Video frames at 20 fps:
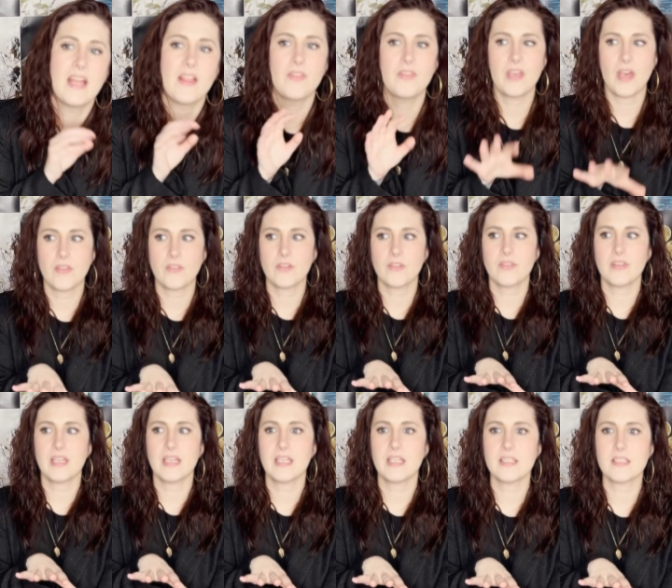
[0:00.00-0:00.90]
The other
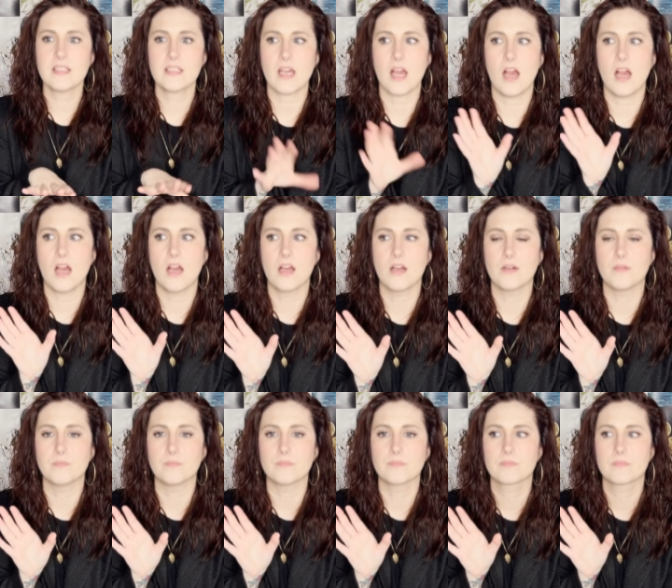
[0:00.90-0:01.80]
thing is,
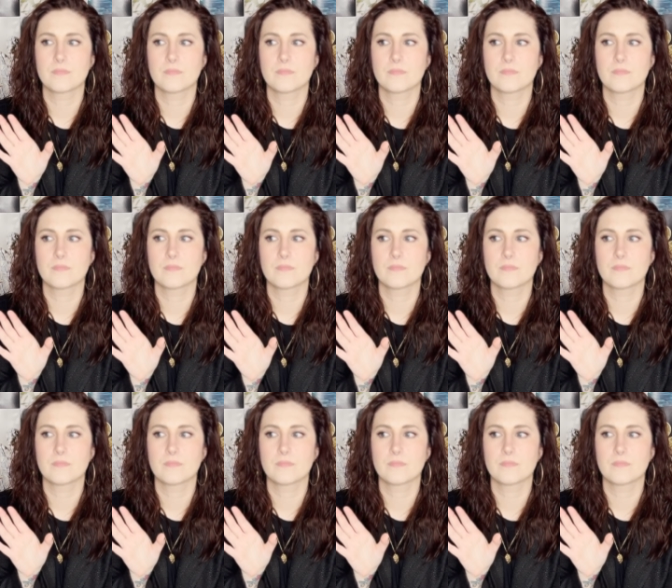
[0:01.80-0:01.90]
um,